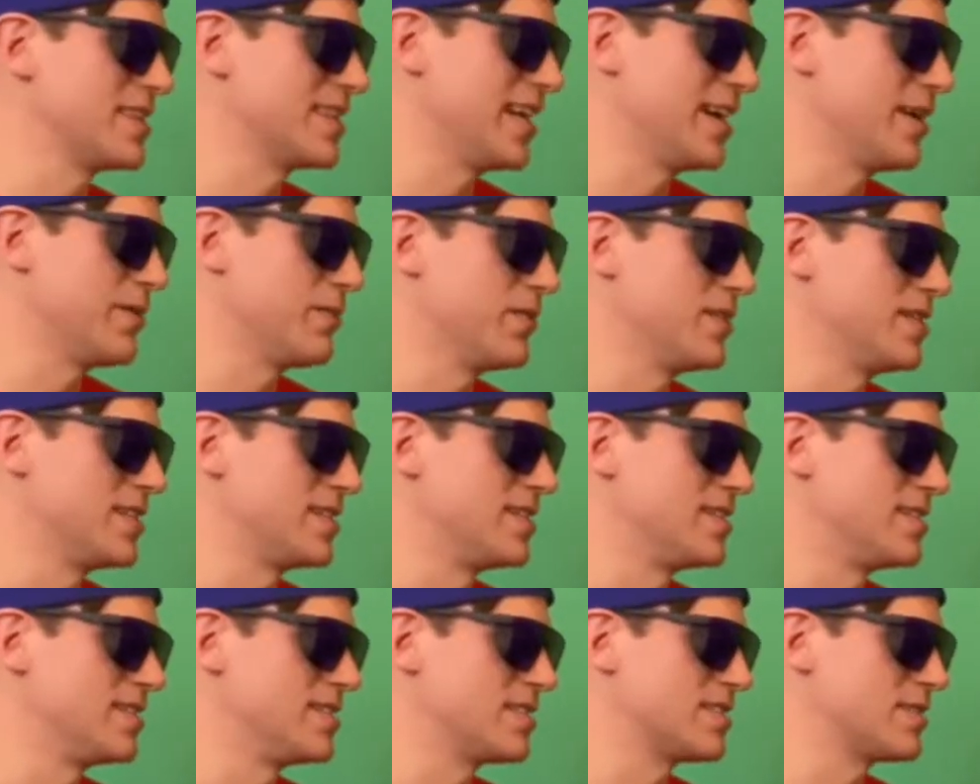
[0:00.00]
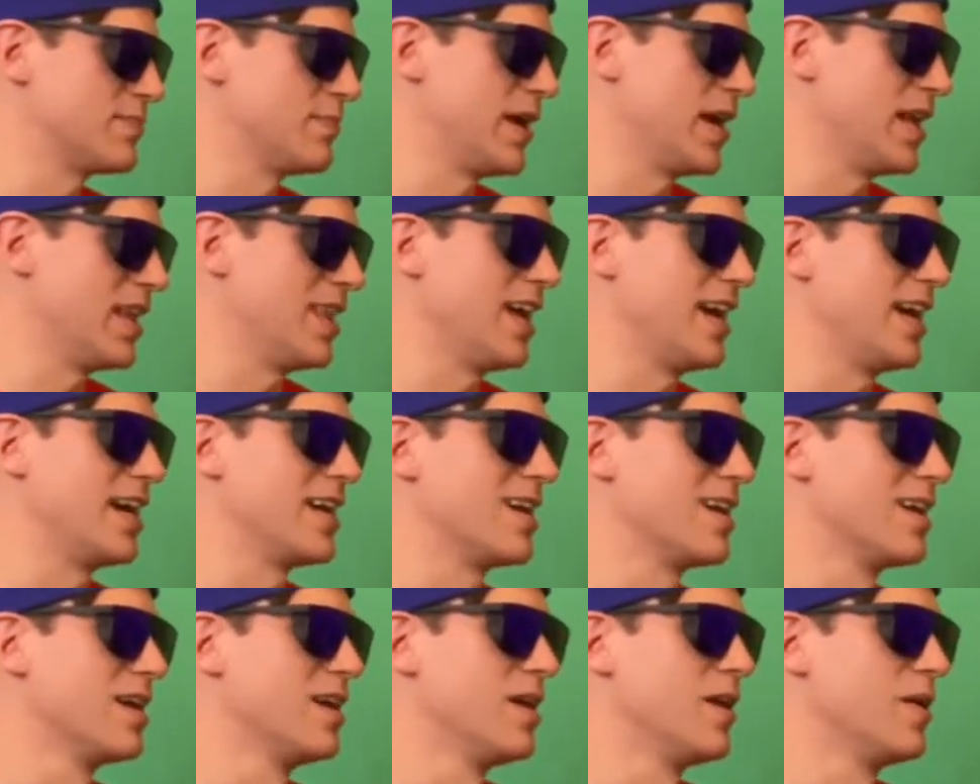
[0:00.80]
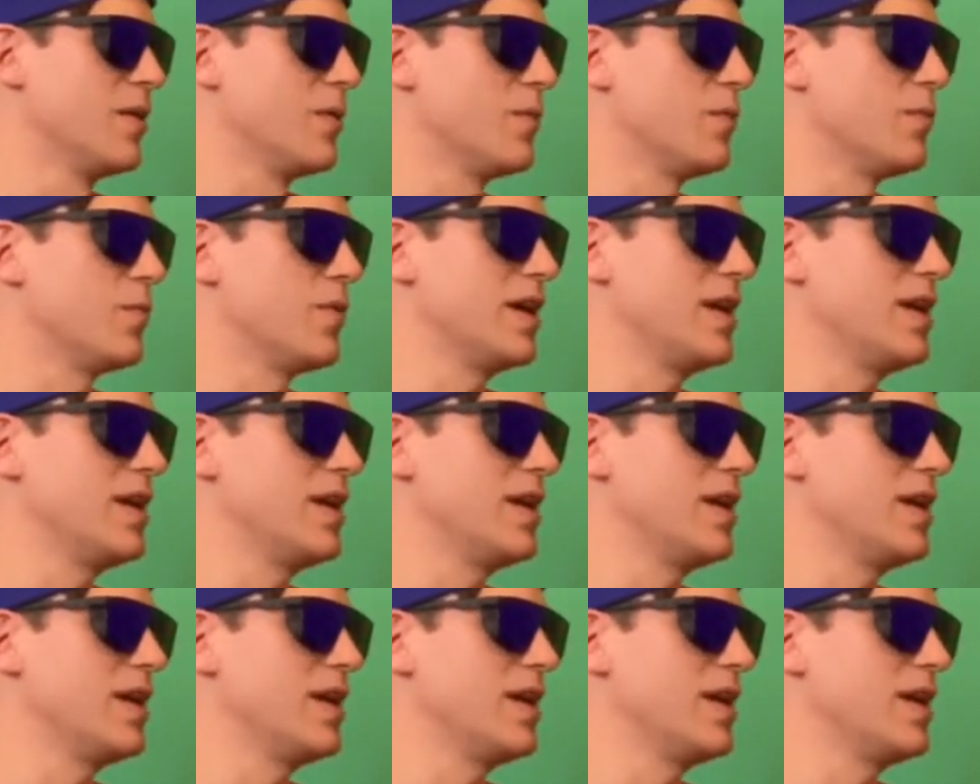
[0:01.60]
that would smell like. What?